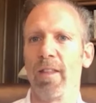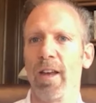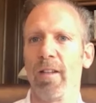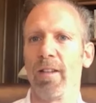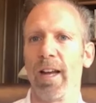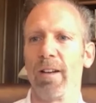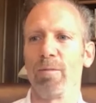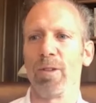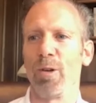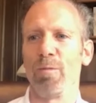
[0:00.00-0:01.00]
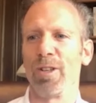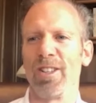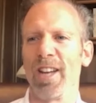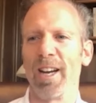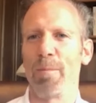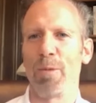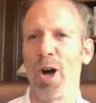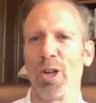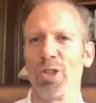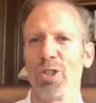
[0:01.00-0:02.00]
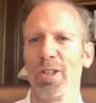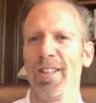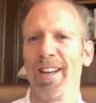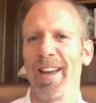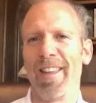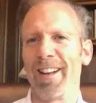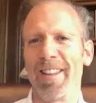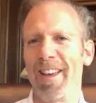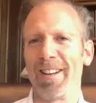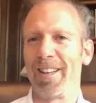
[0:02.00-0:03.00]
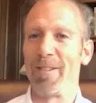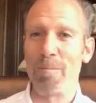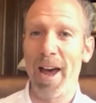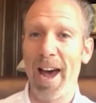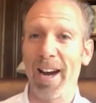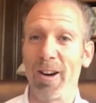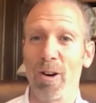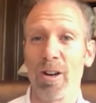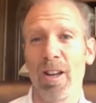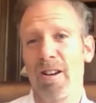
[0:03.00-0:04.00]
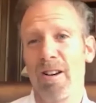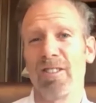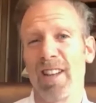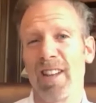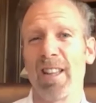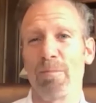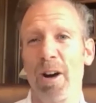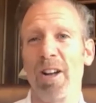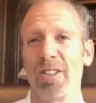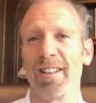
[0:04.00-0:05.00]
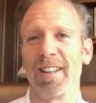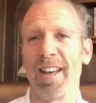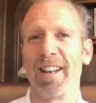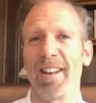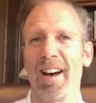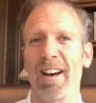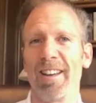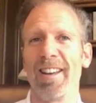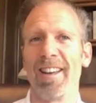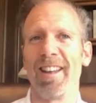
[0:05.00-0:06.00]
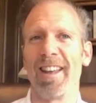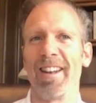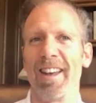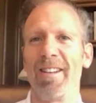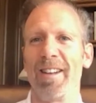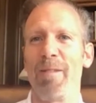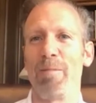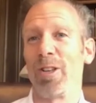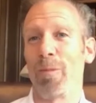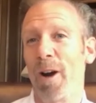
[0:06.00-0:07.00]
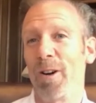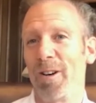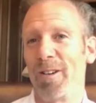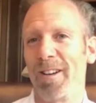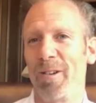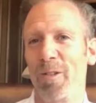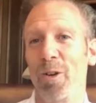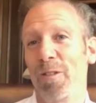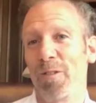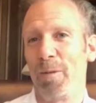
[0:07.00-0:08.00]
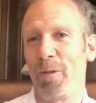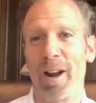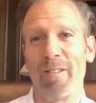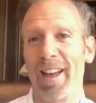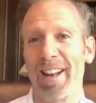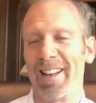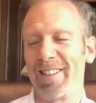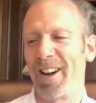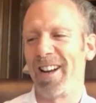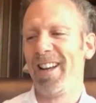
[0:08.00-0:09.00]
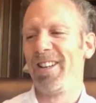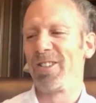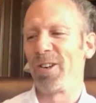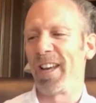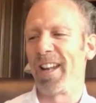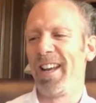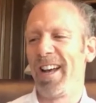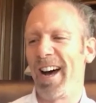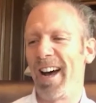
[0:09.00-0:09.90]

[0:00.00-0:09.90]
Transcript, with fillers: that that you know can take a punch and then and then give it back, or you know just take the punch and and uh, and, and be smarter you know learn from it whatever that is right so again I